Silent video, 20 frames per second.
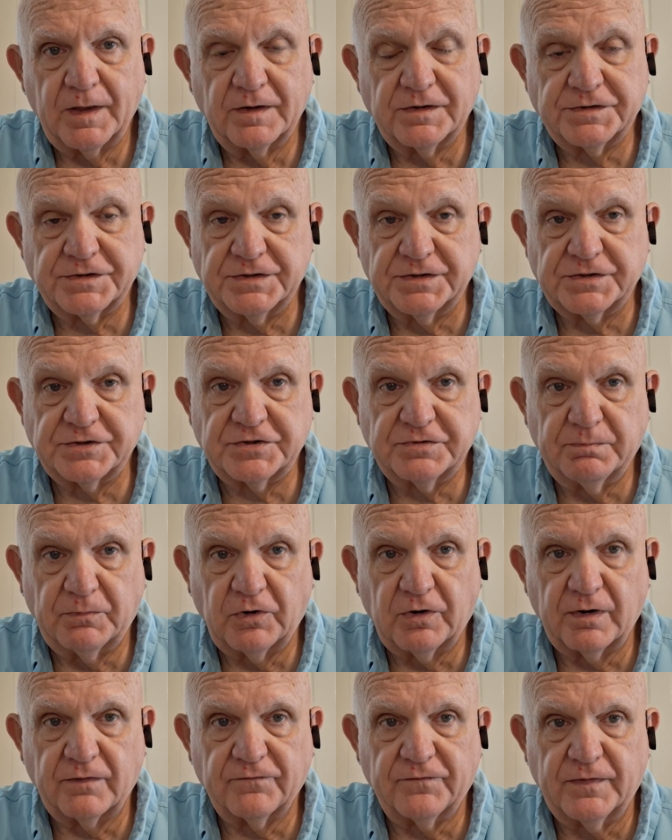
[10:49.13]
since
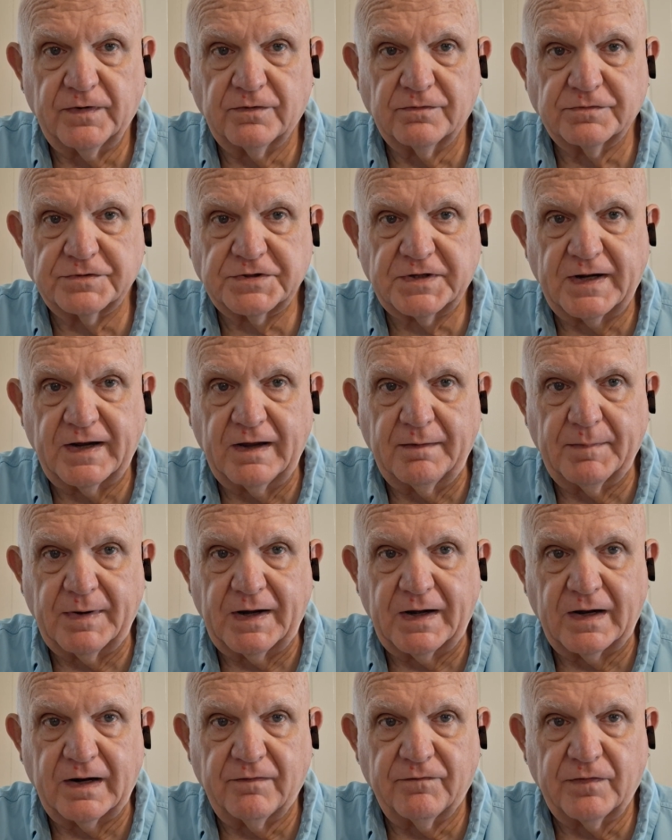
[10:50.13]
smartphones came
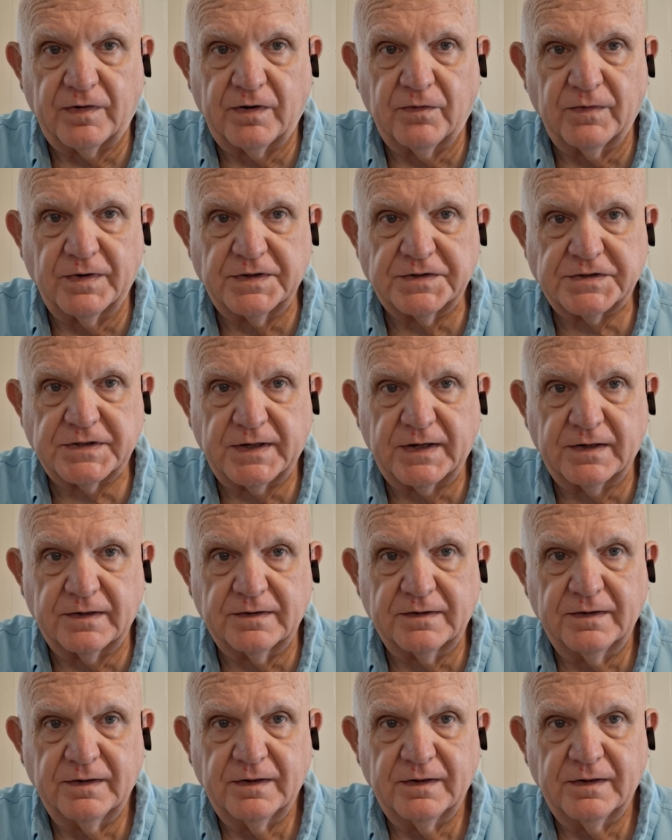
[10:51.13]
out, I've always had